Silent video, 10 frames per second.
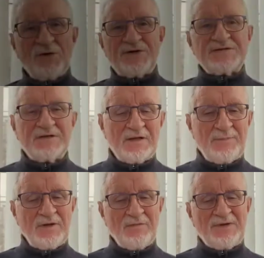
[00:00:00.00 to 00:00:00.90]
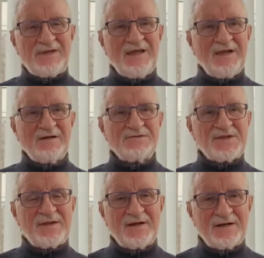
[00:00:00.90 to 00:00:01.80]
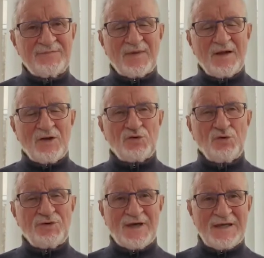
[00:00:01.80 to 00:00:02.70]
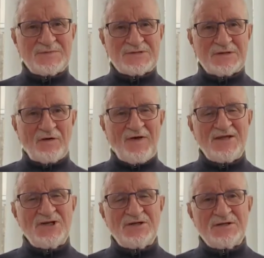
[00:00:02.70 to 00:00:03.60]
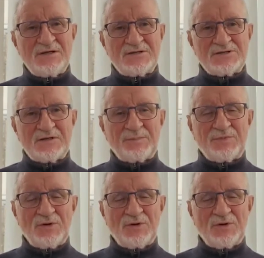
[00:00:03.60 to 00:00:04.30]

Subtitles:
noticed in the bill of materials that there are 2 types of edging strip